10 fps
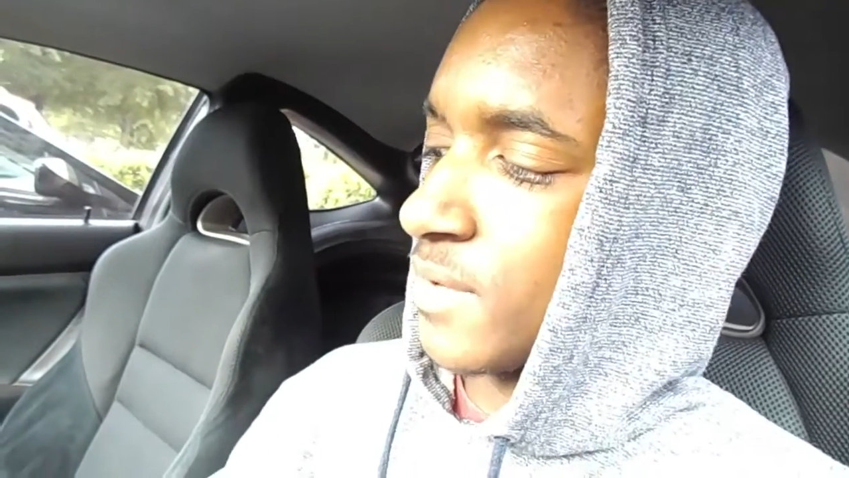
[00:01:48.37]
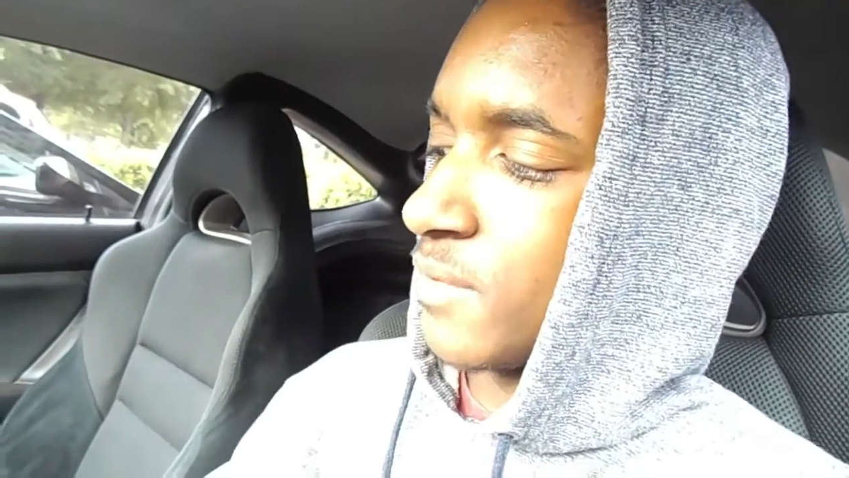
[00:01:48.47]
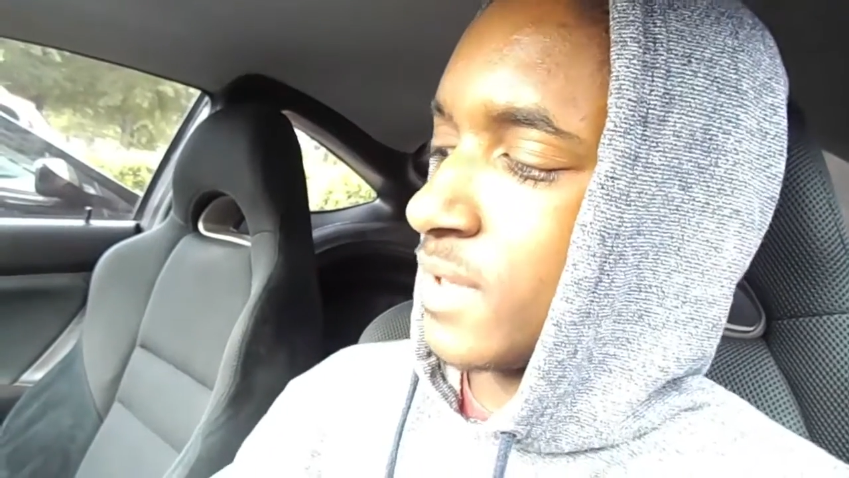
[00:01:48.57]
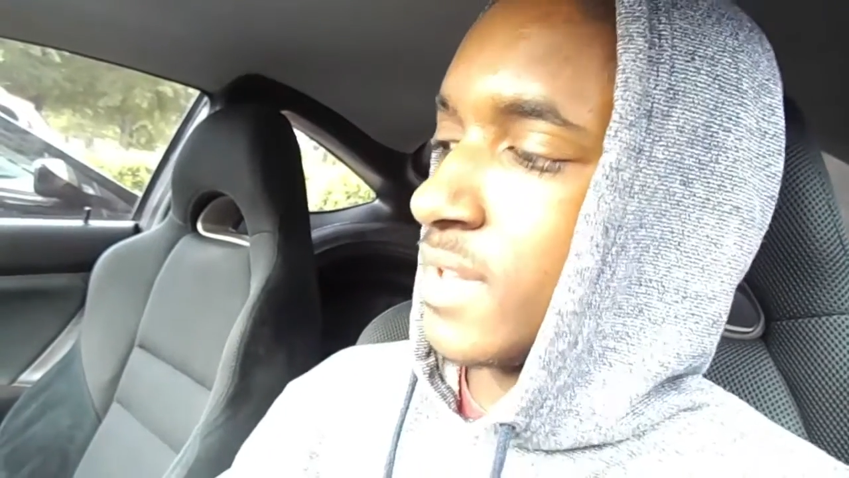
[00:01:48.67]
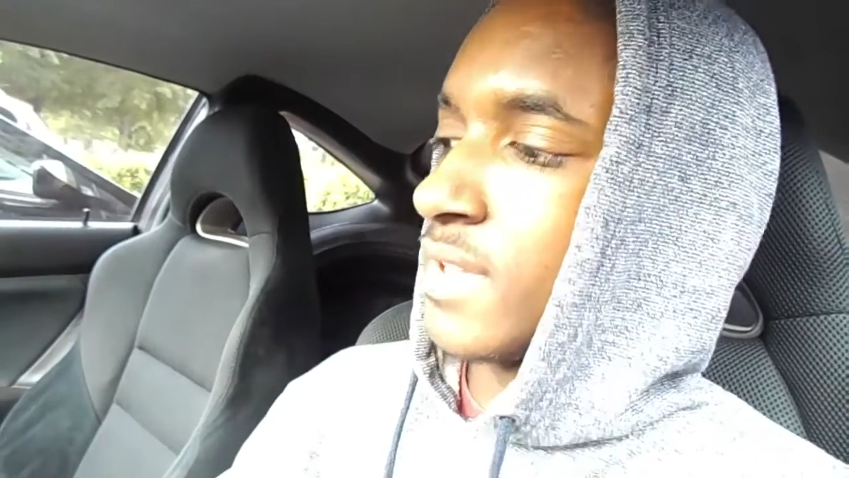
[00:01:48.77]

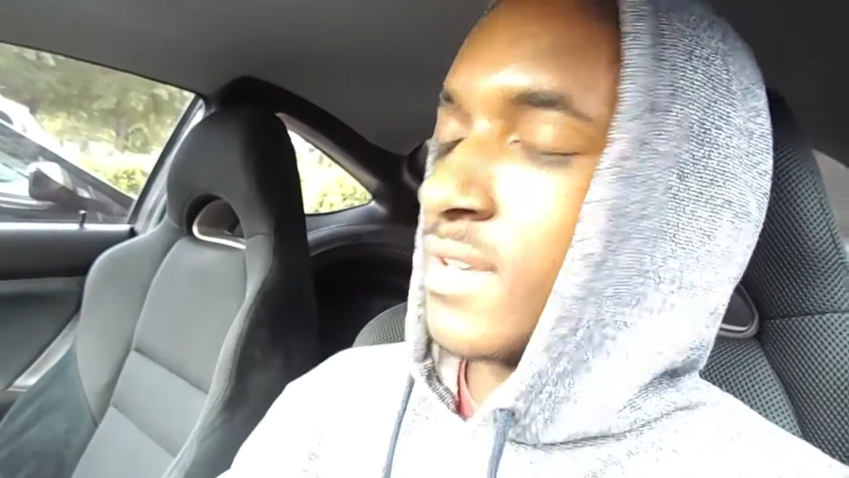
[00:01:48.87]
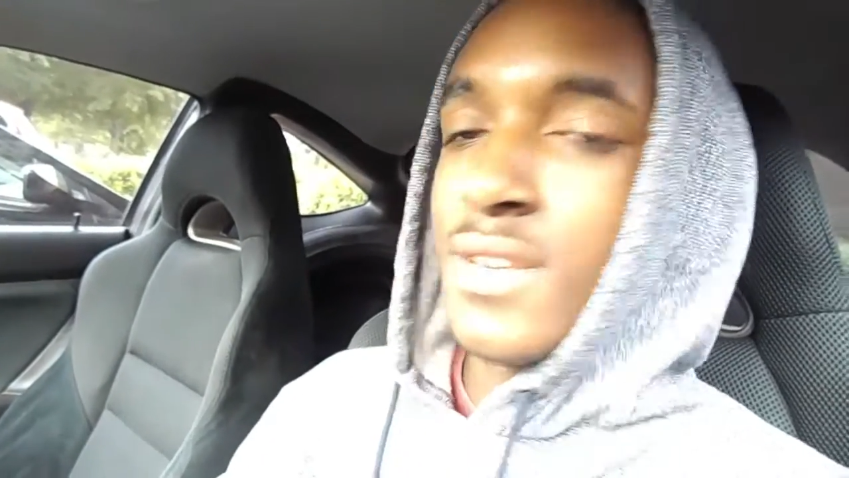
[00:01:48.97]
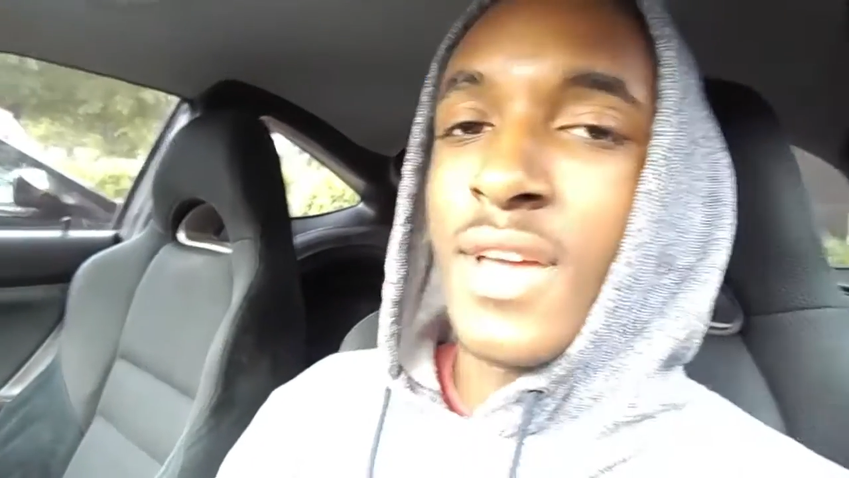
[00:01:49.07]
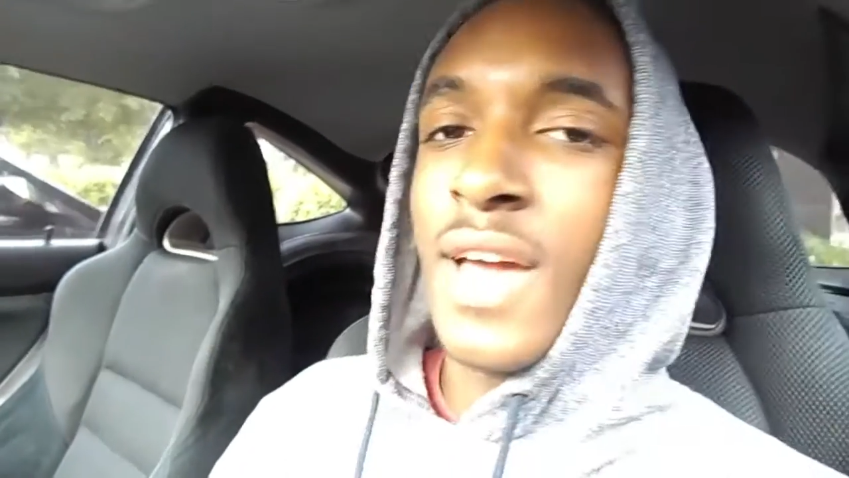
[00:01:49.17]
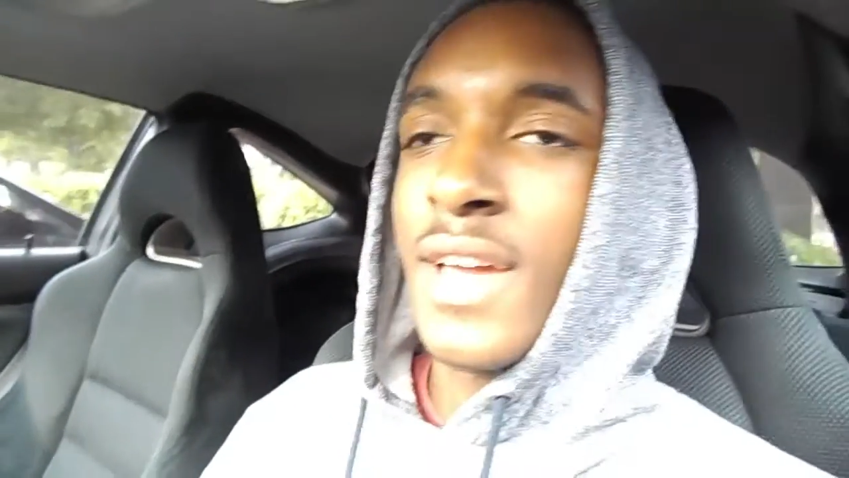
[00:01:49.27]
when
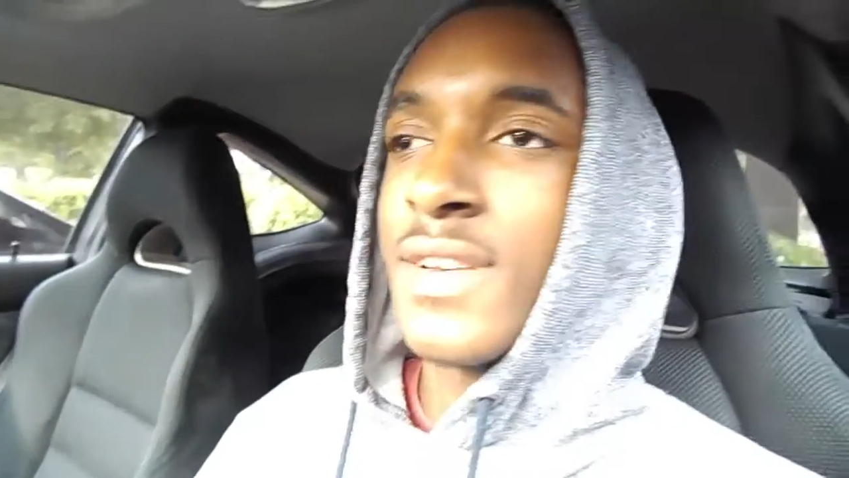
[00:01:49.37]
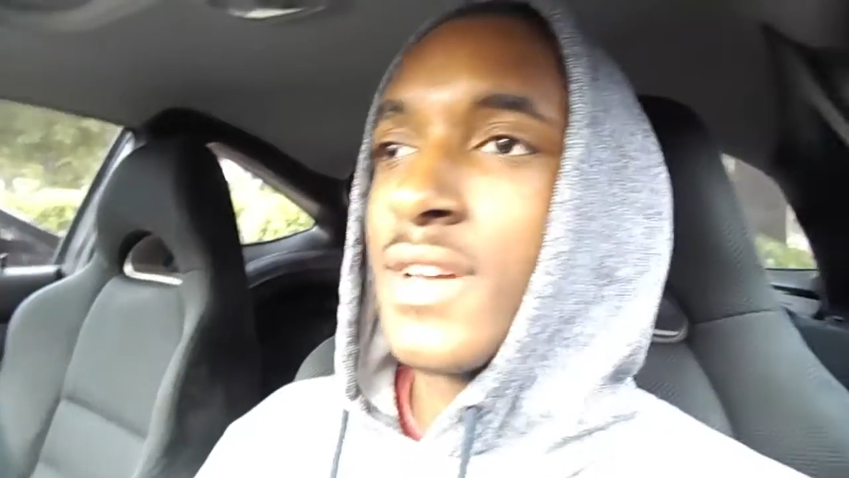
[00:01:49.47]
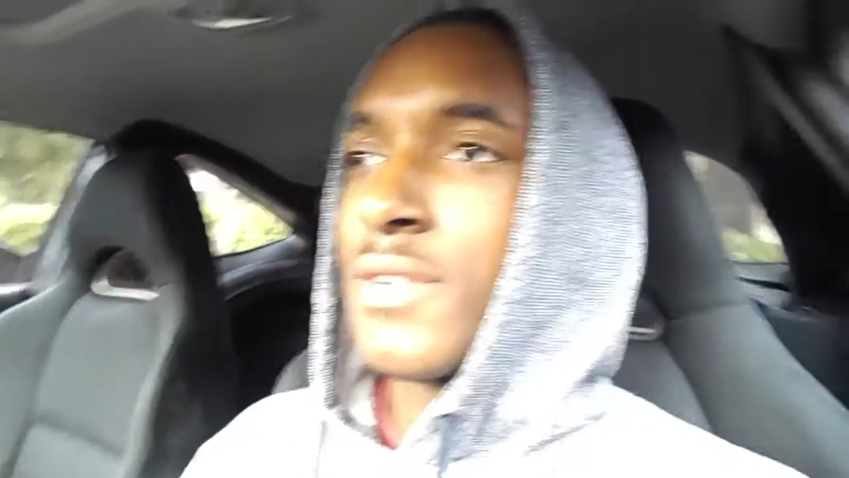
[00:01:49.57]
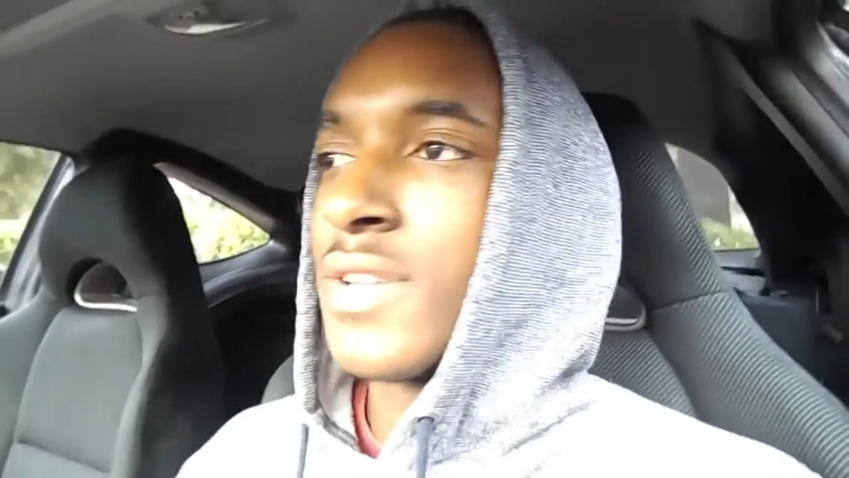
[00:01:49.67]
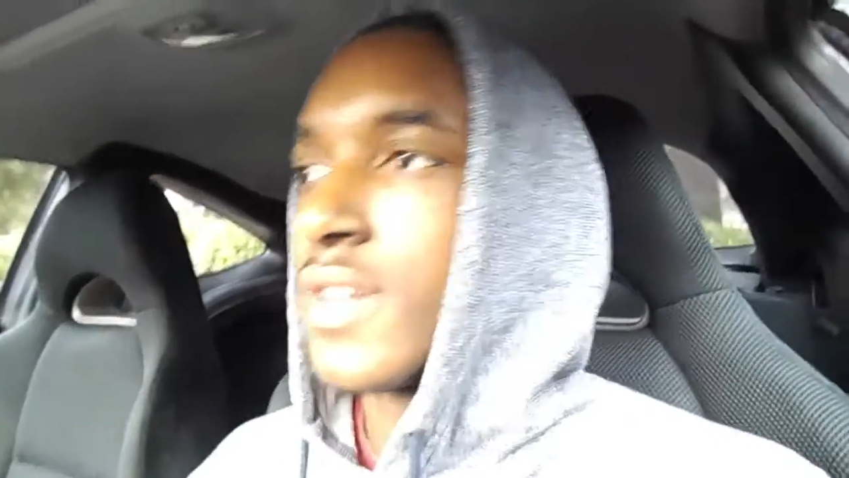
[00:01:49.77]
I get
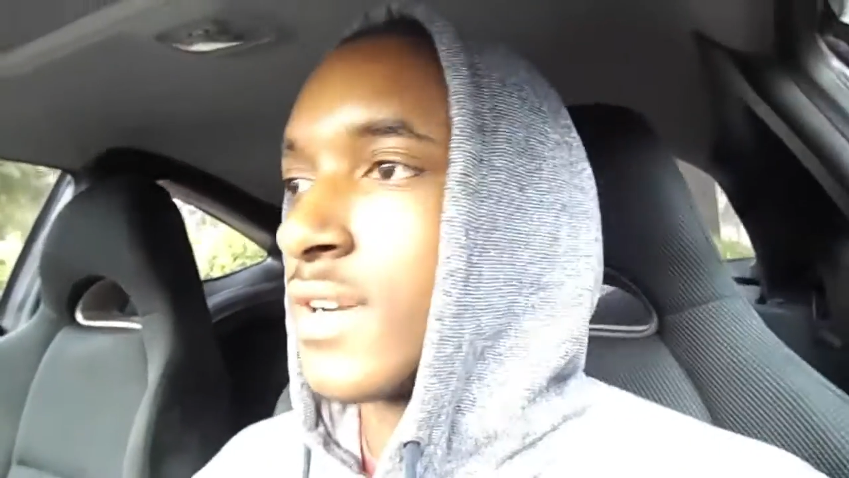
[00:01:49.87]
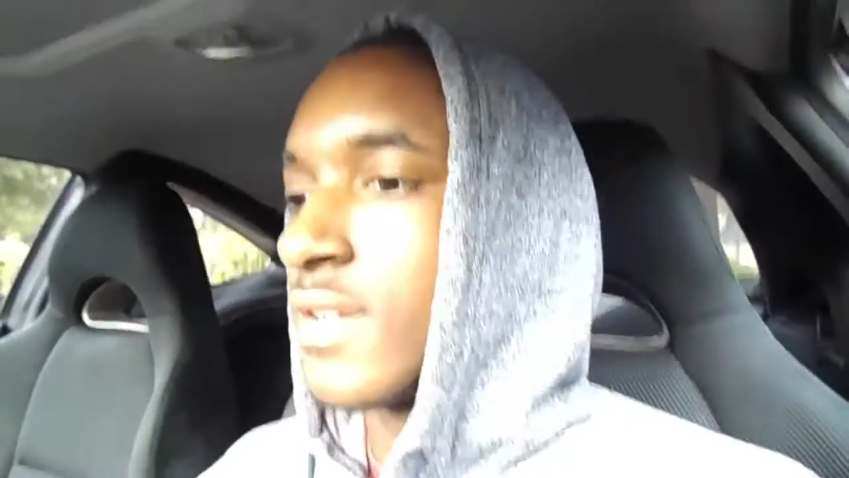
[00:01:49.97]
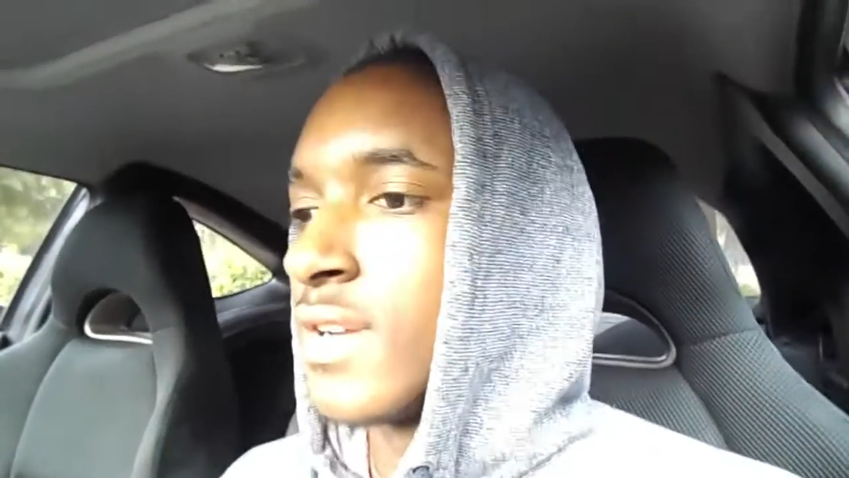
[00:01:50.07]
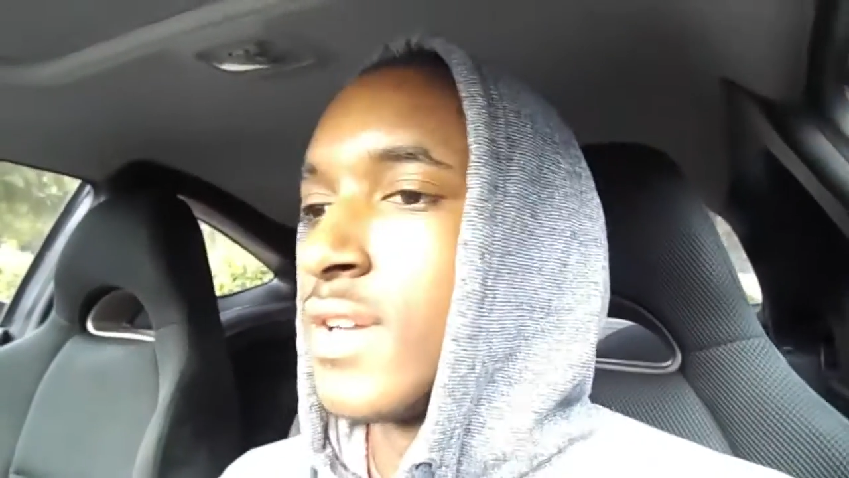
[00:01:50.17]
done here.